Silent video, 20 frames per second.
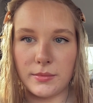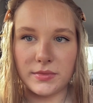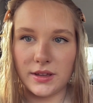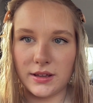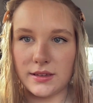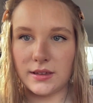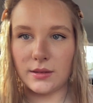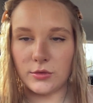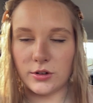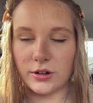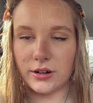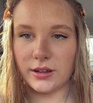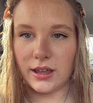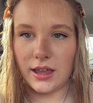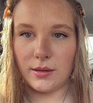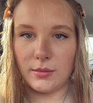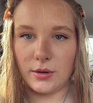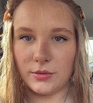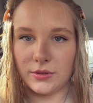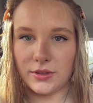said someone
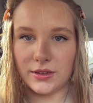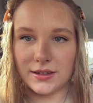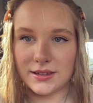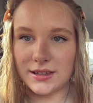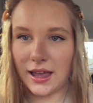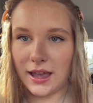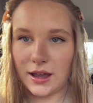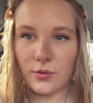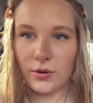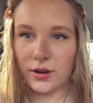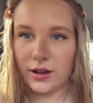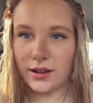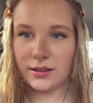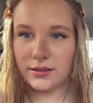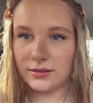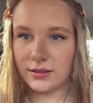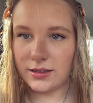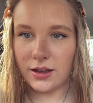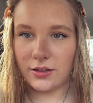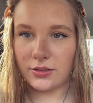came out with a
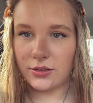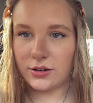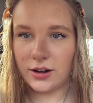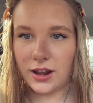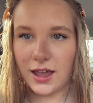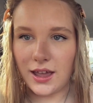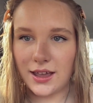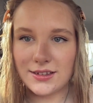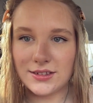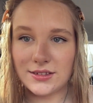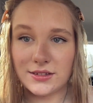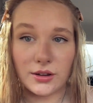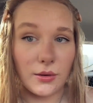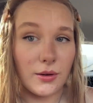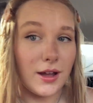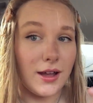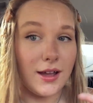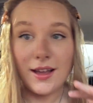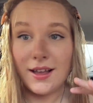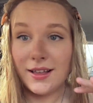Segway the other day. So
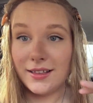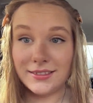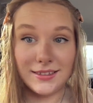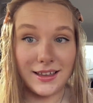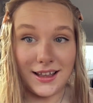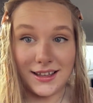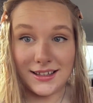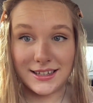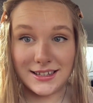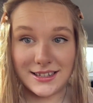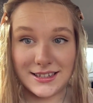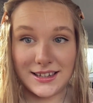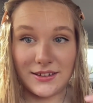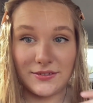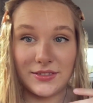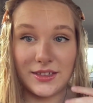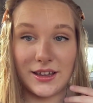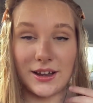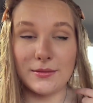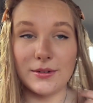lots of
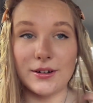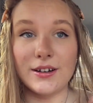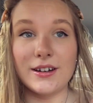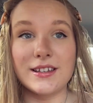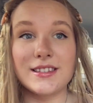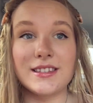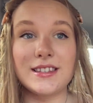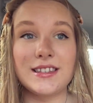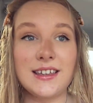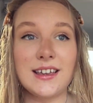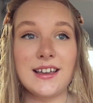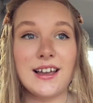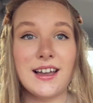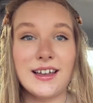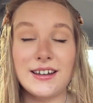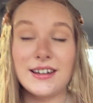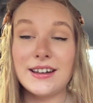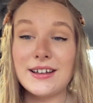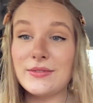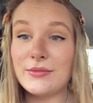stuff there. We're gonna see
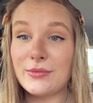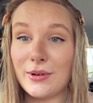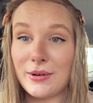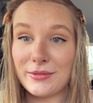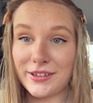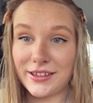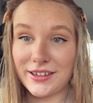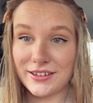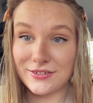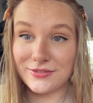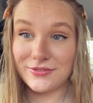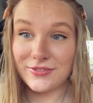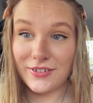kind of what we can